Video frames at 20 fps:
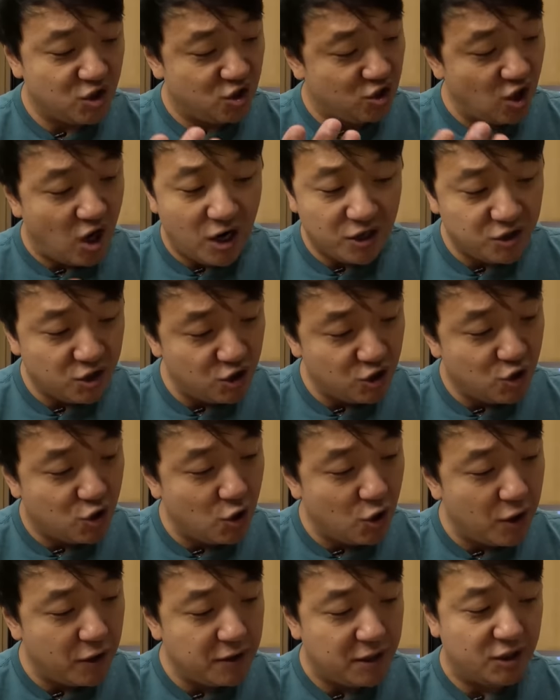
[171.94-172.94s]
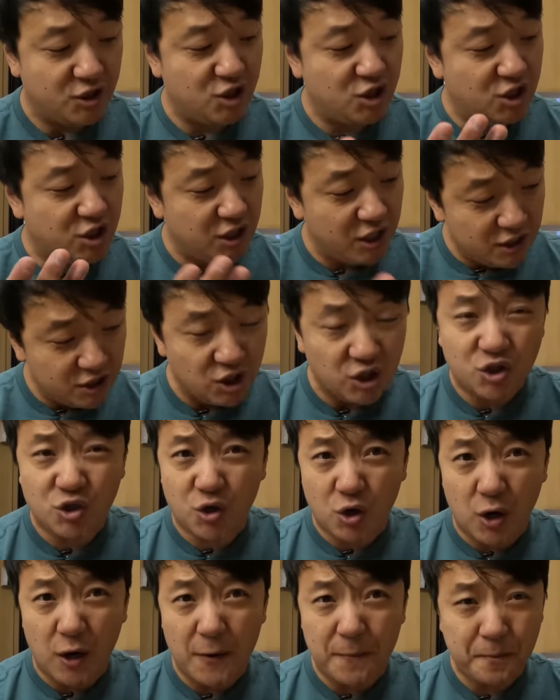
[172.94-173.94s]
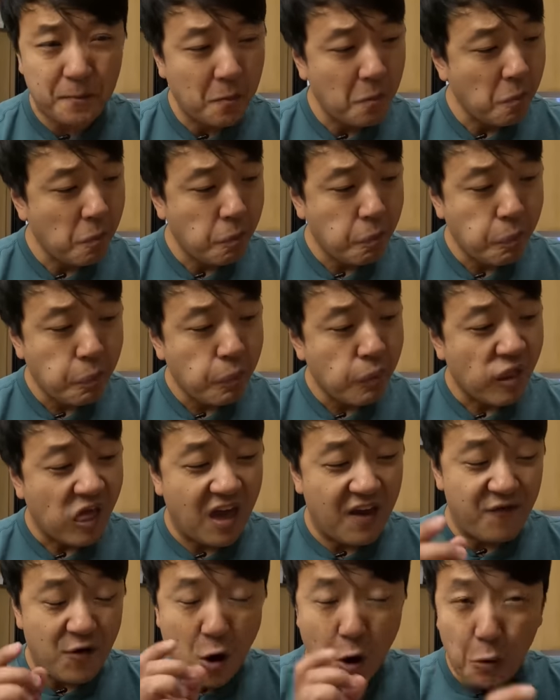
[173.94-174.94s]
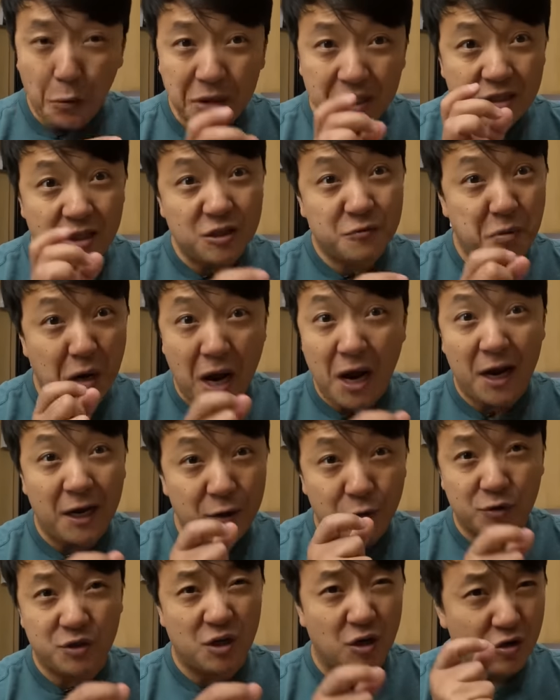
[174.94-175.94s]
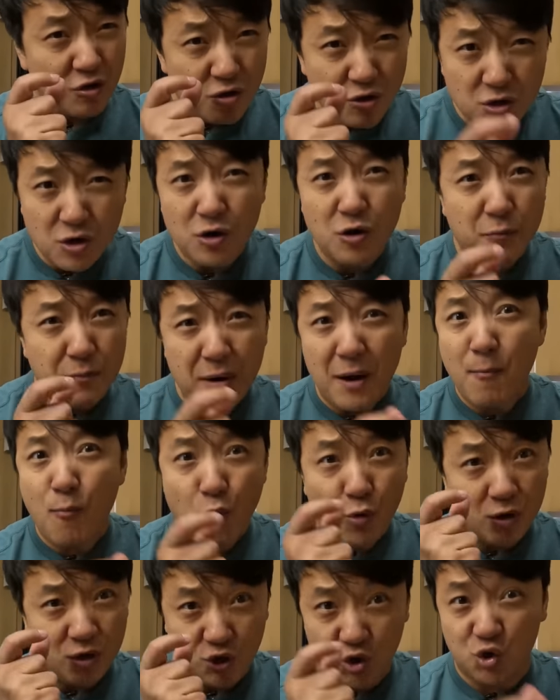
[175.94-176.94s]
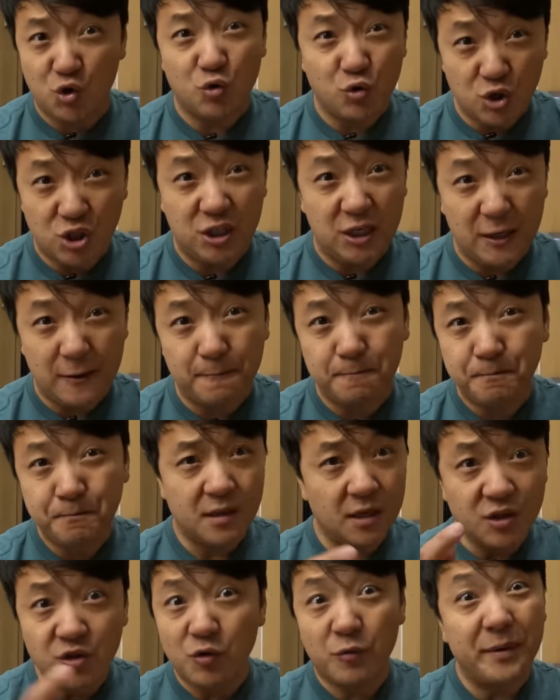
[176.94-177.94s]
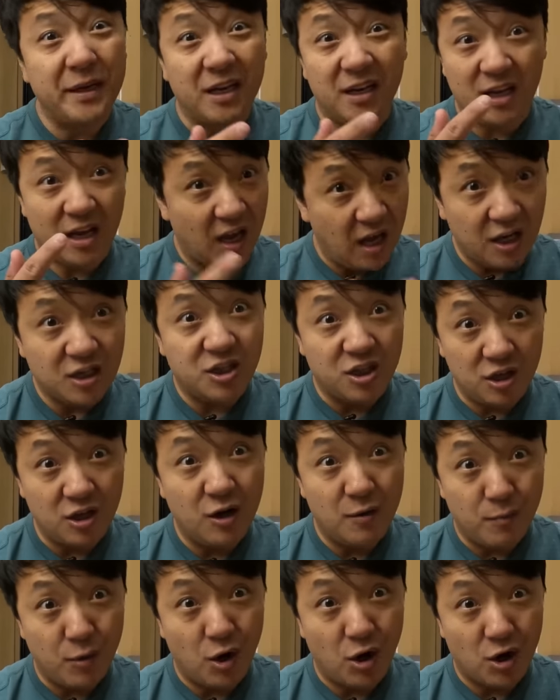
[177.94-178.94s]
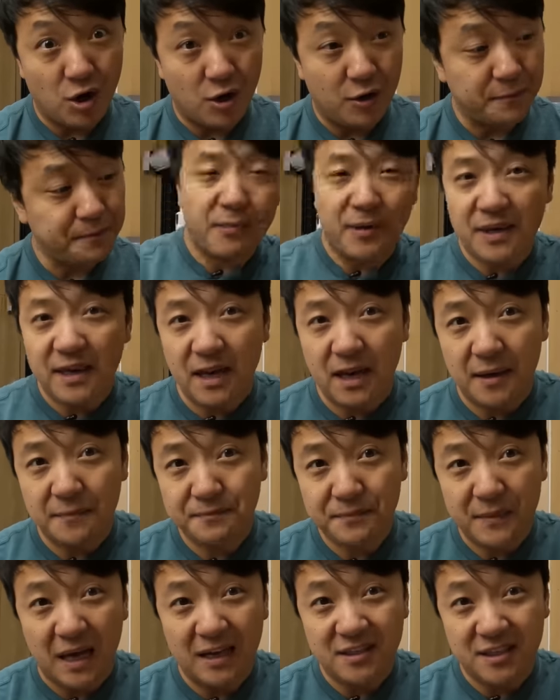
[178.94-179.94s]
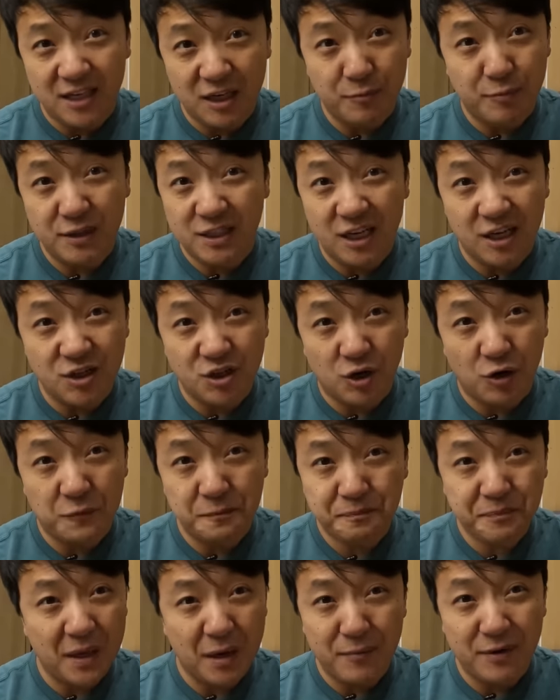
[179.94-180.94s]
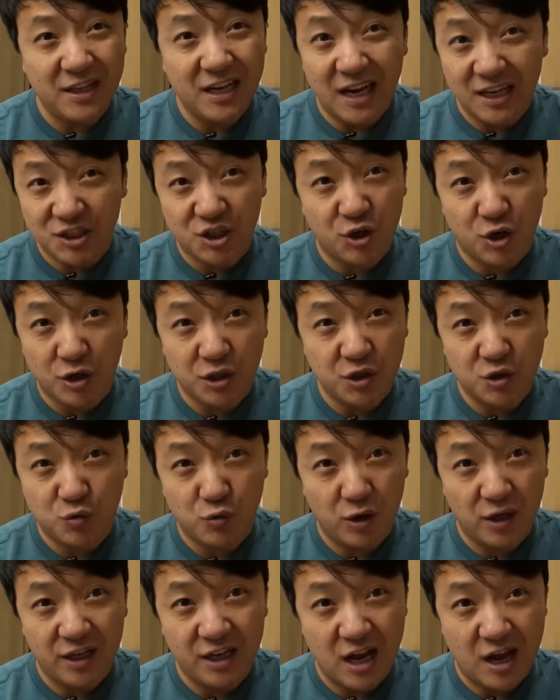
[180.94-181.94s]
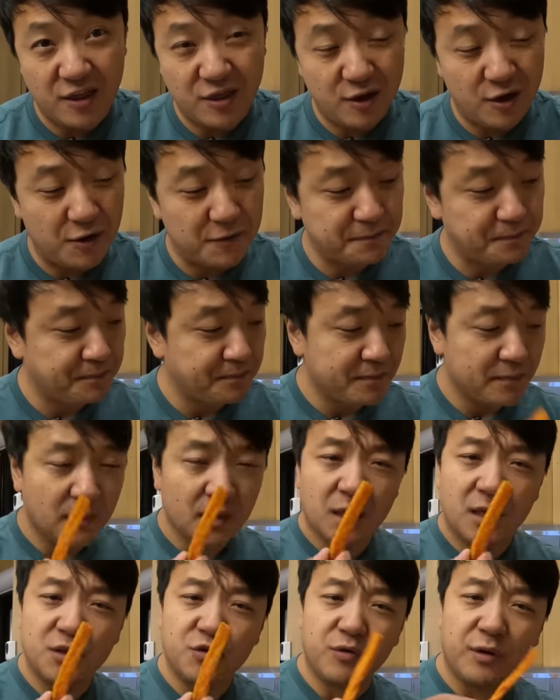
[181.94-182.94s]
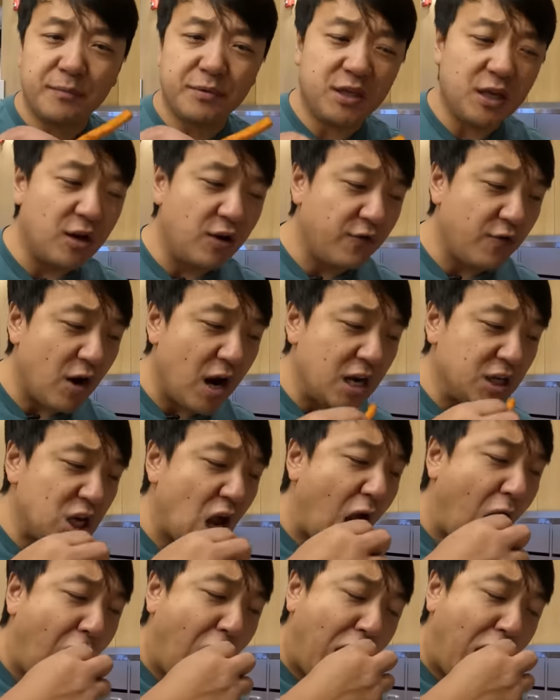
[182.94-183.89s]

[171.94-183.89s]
sauce is good, the cheese is good. If only this patty was a little bit more juicy, this will be an excellent burger. But yeah, I see the potential, but the execution is really not there. Sweet potato fries,